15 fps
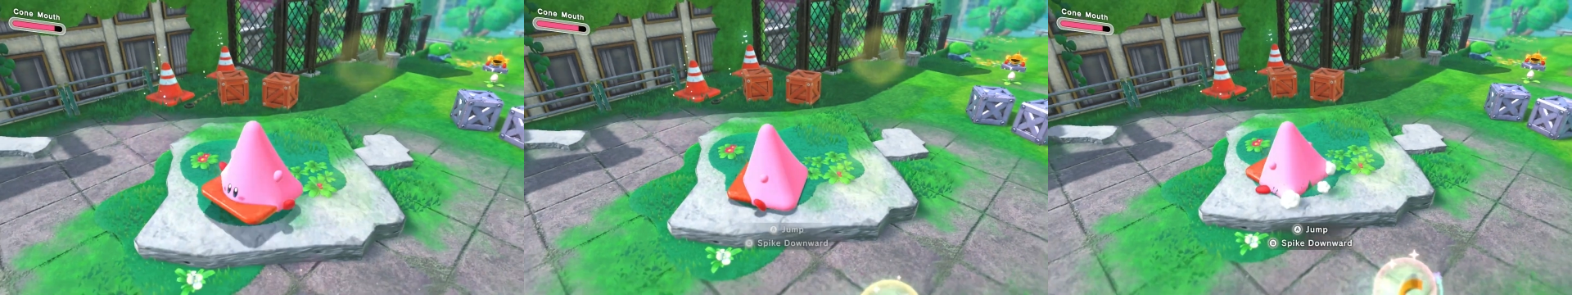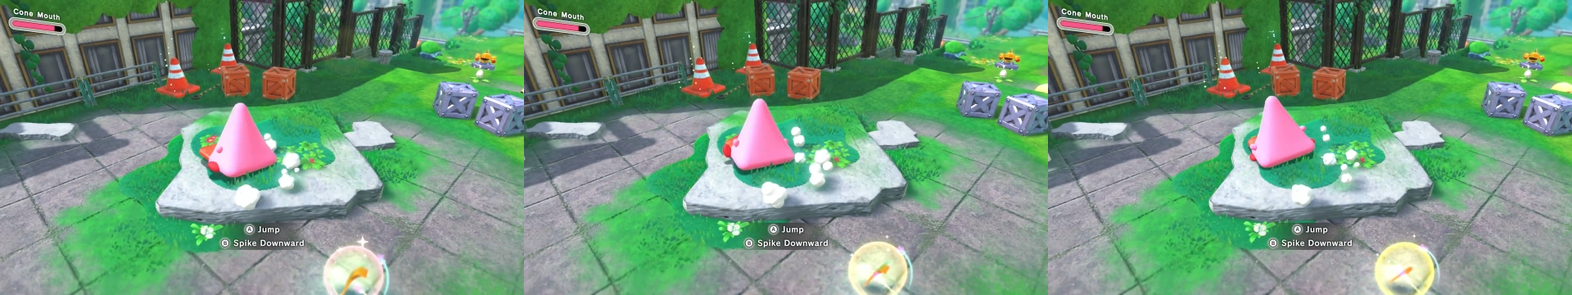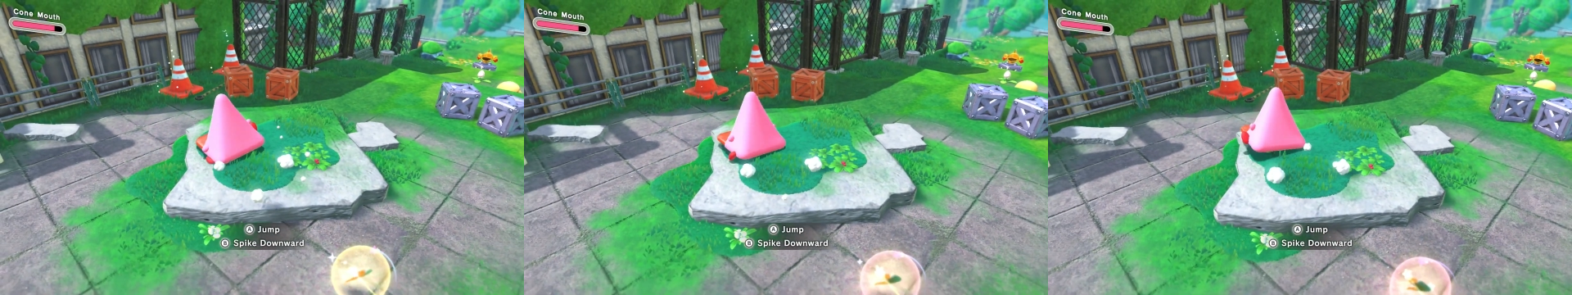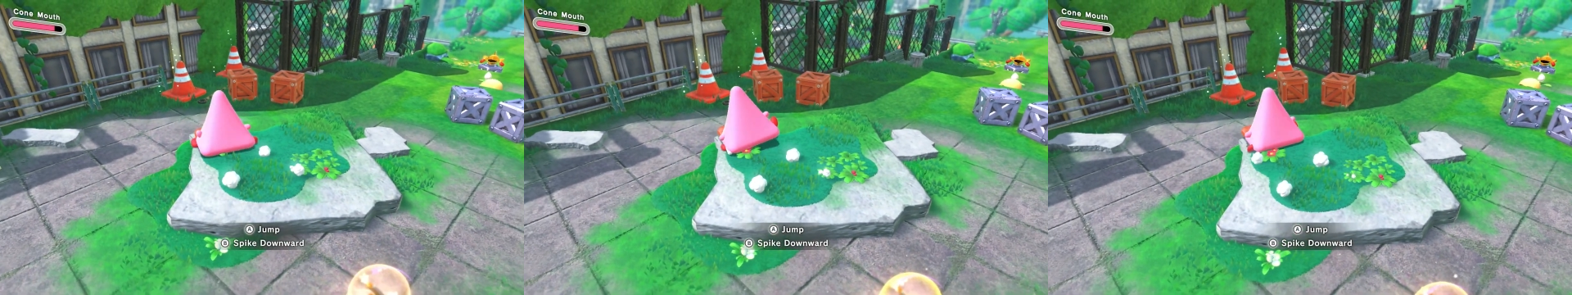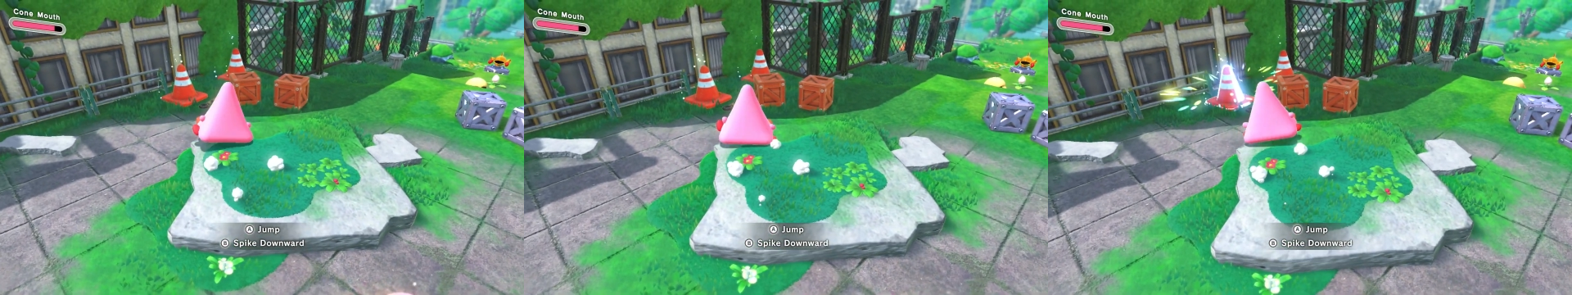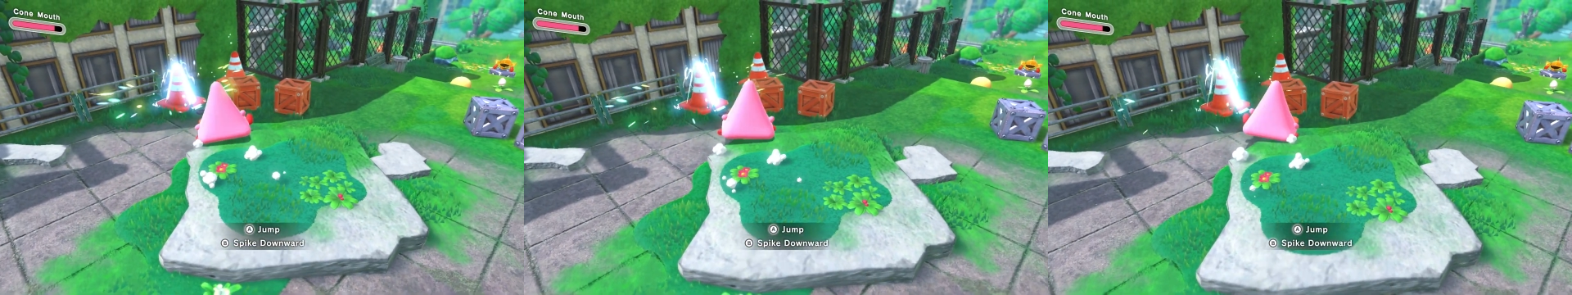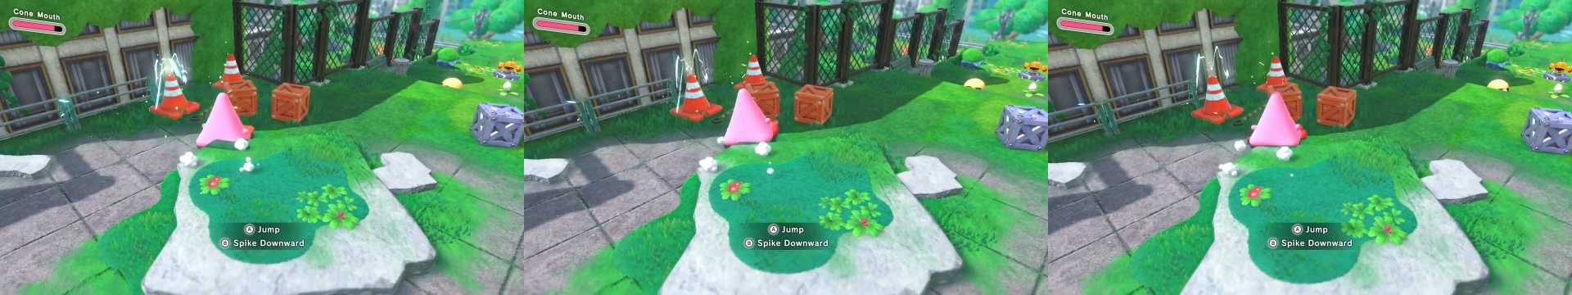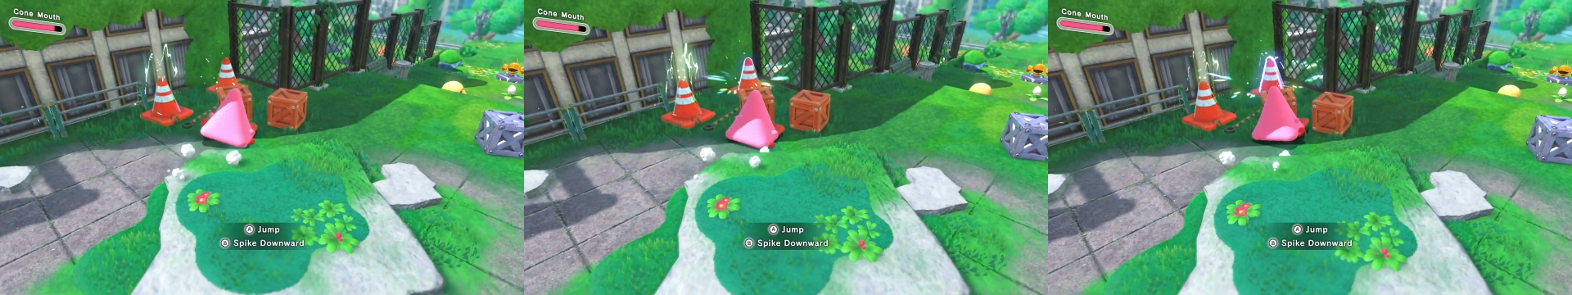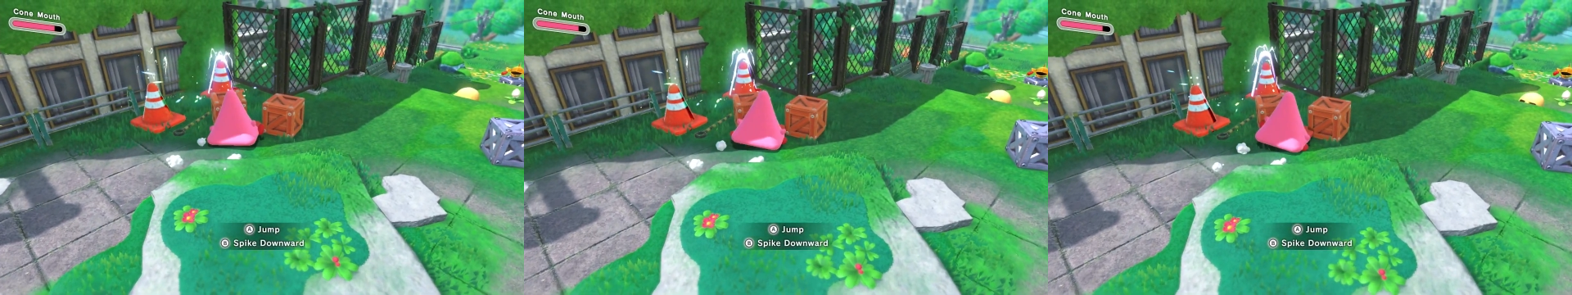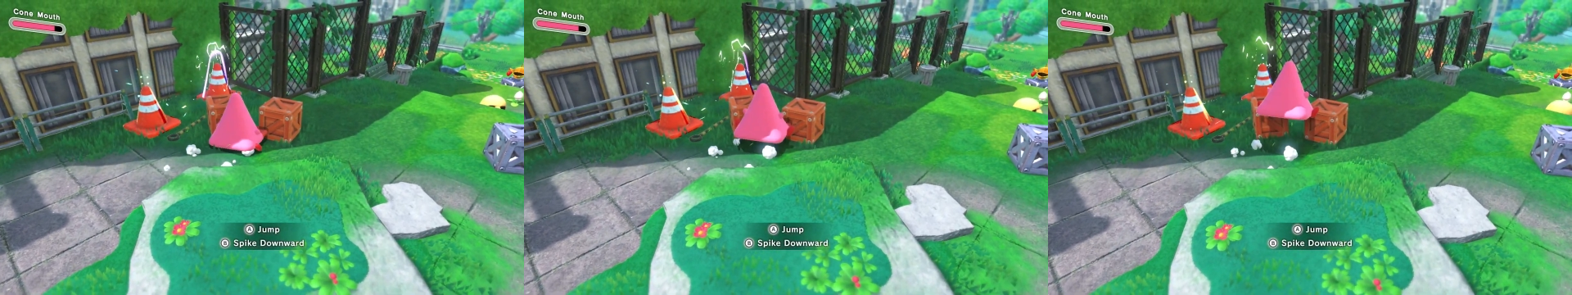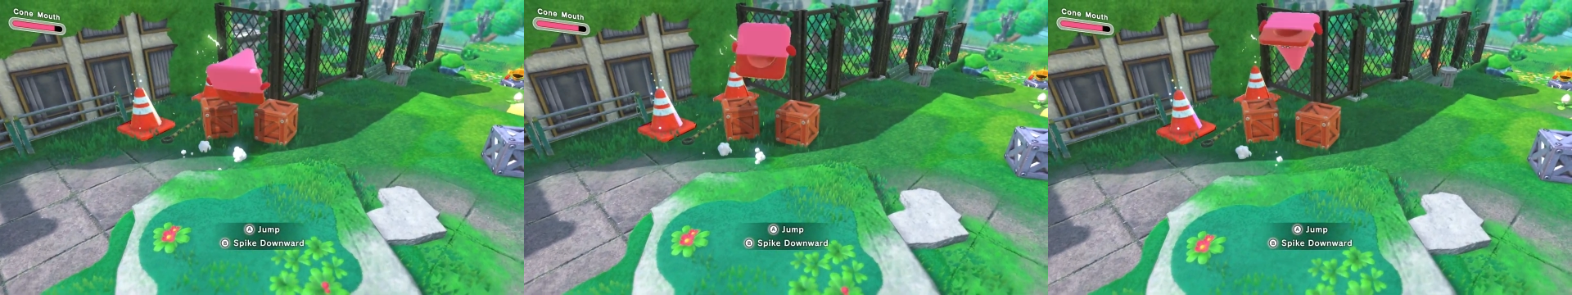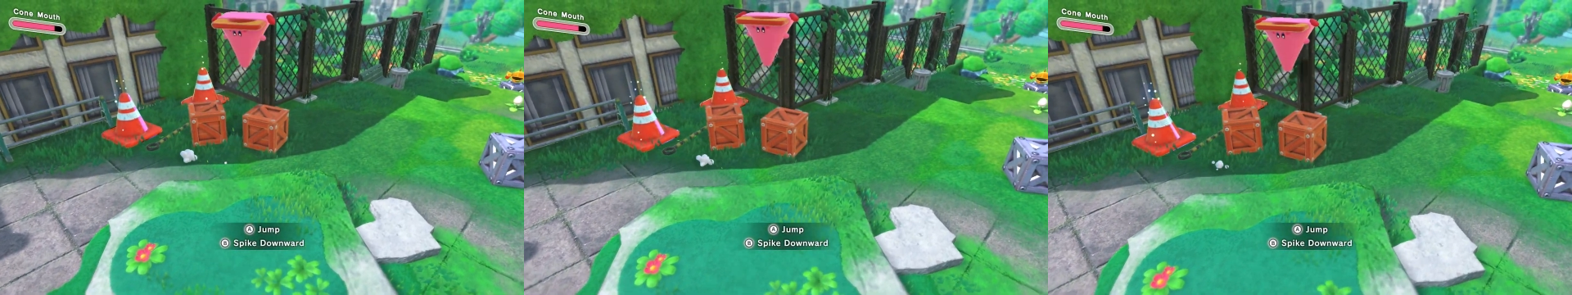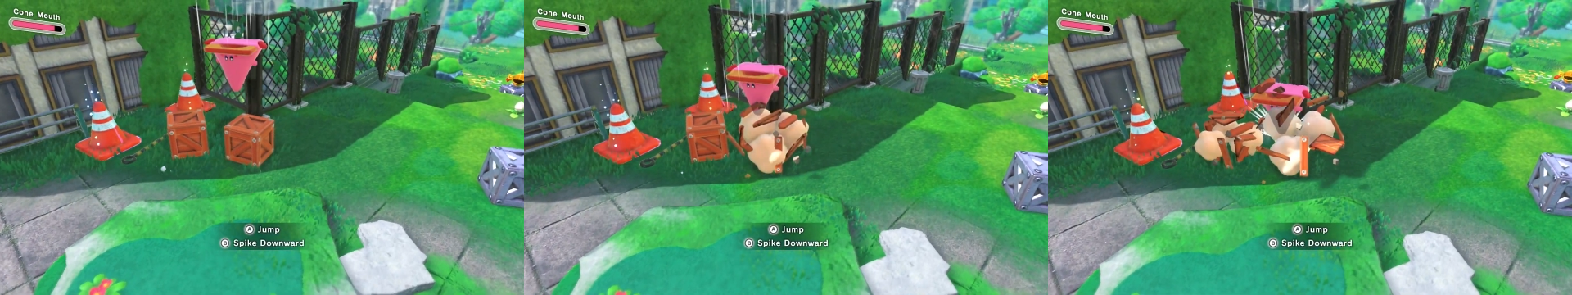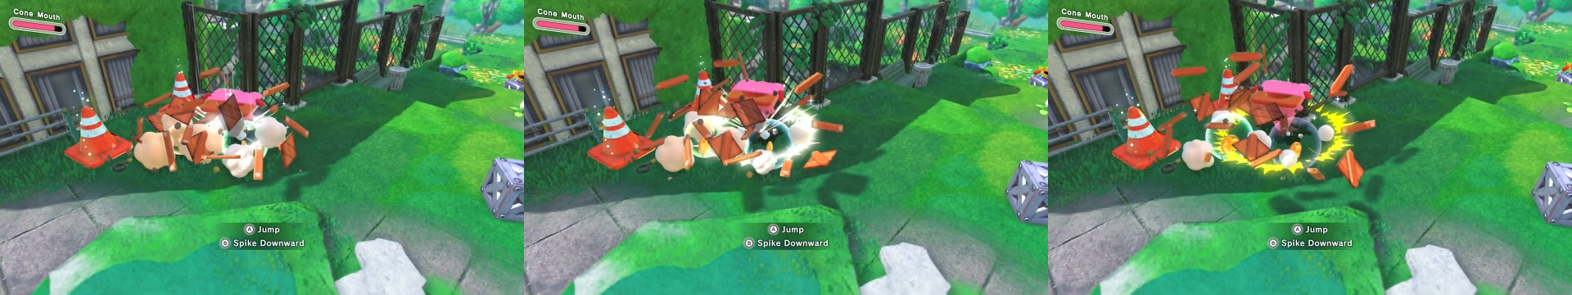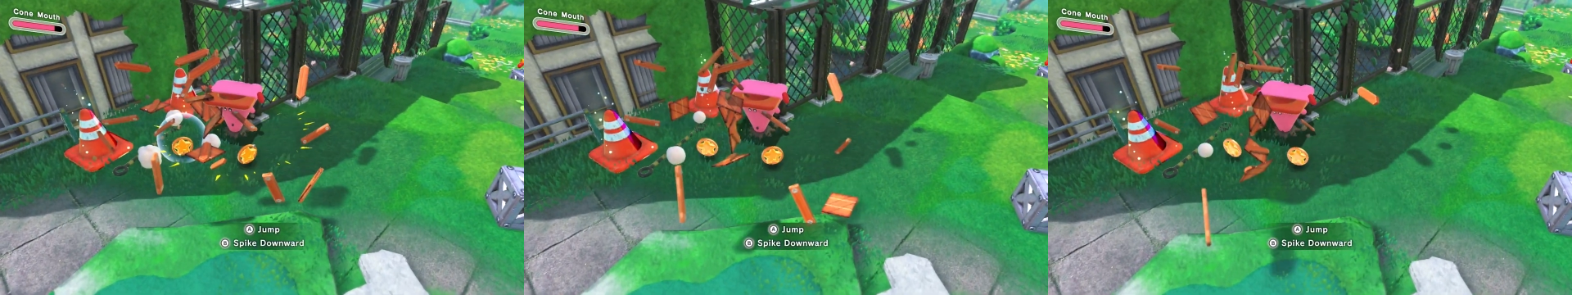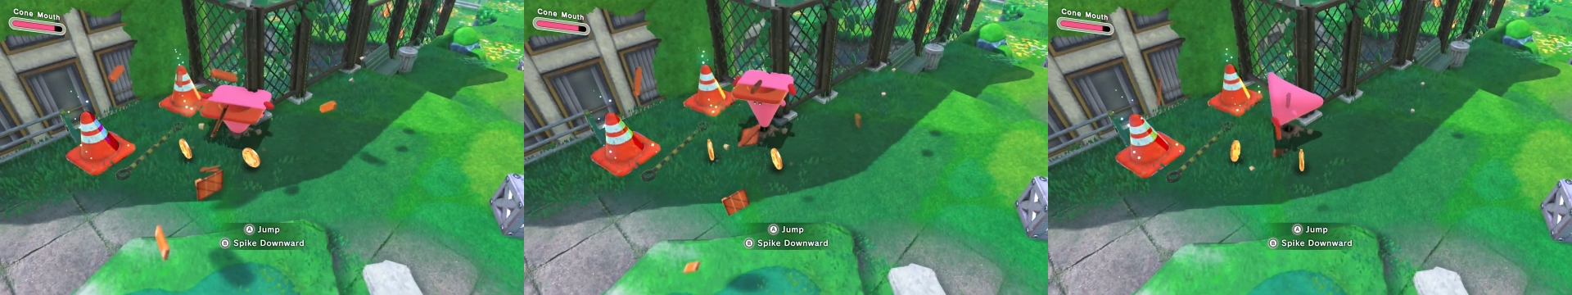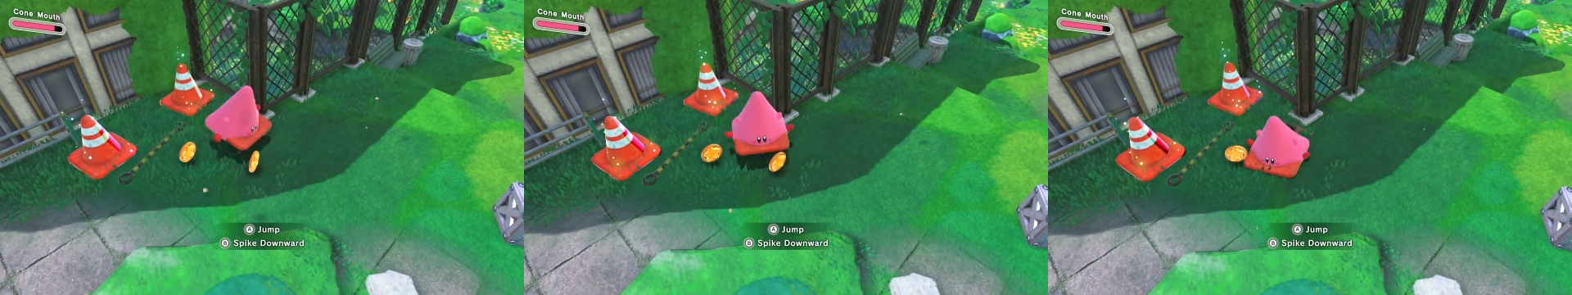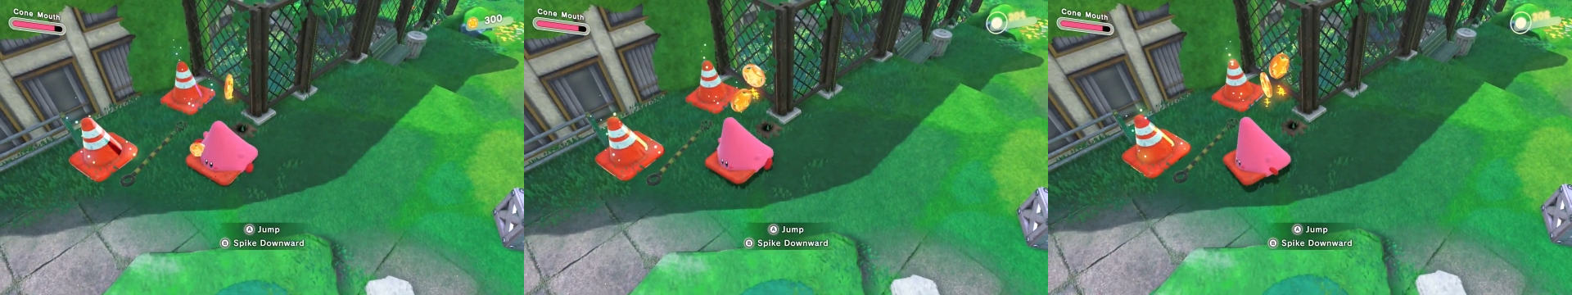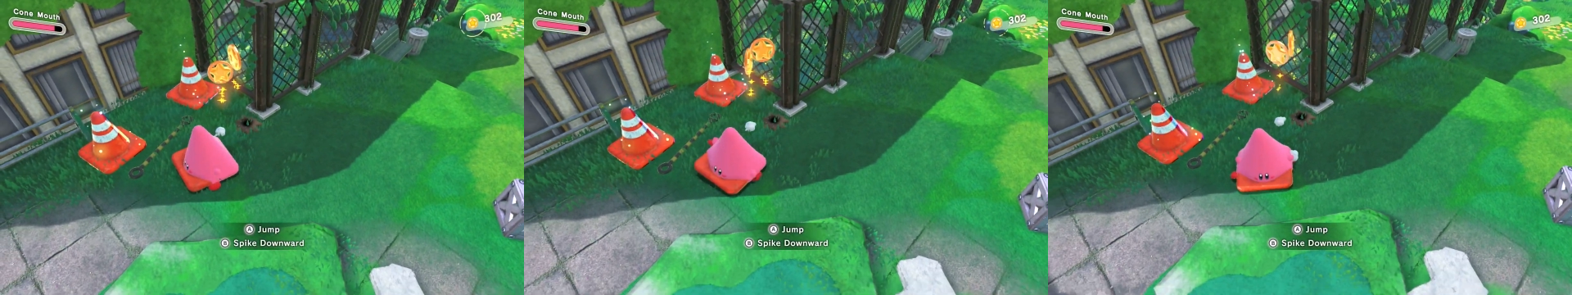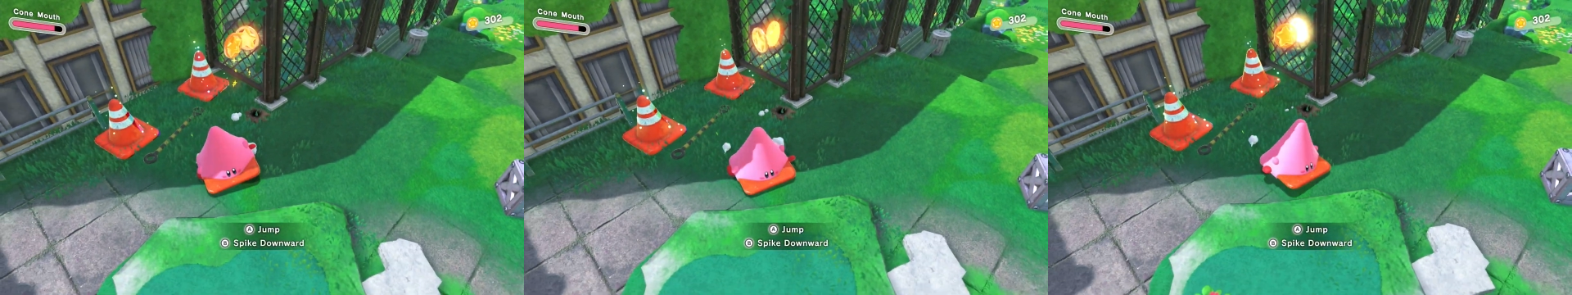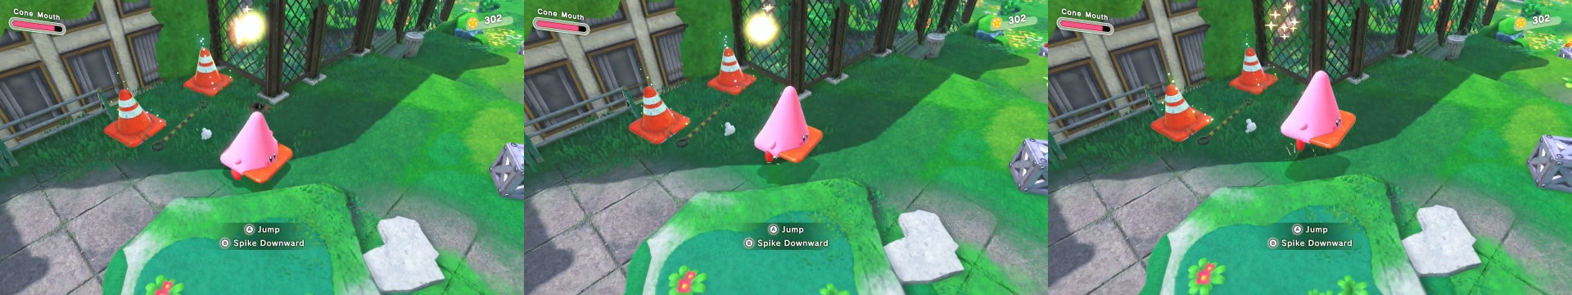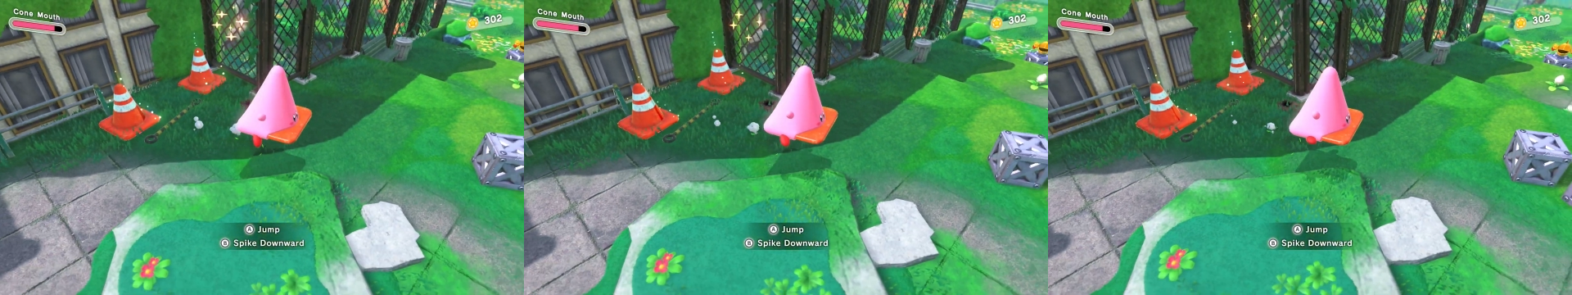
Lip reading: (no speaker visible)